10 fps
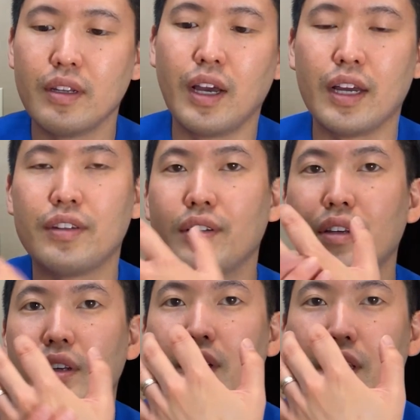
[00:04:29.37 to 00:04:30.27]
not,
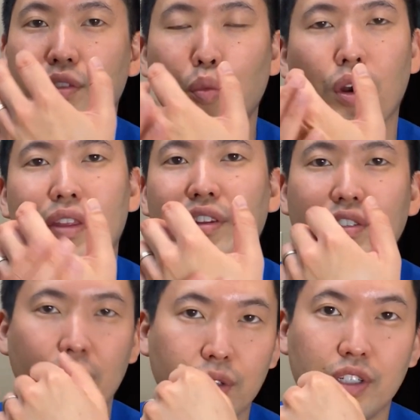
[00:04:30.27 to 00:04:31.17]
it's more on the
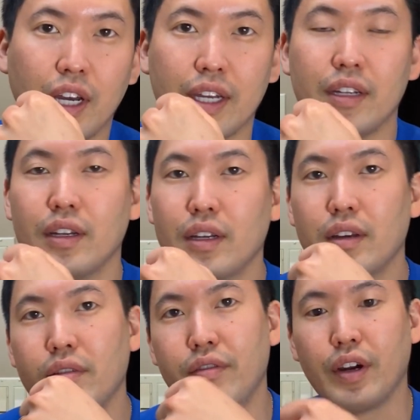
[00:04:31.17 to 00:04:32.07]
subtle side,
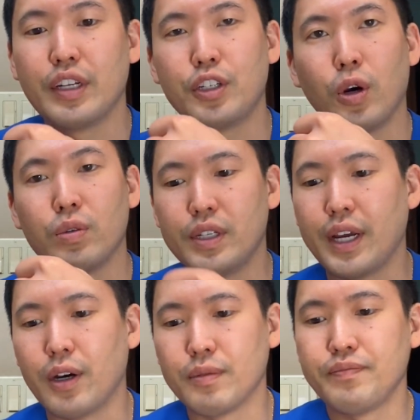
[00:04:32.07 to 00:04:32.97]
very toned
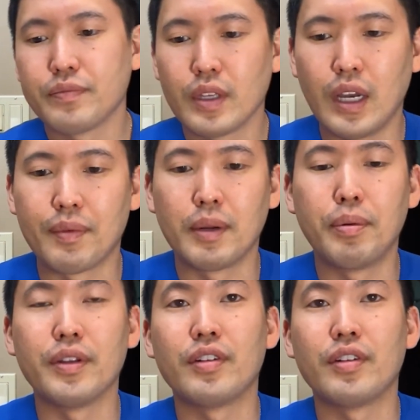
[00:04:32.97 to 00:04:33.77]
down. I'm gonna put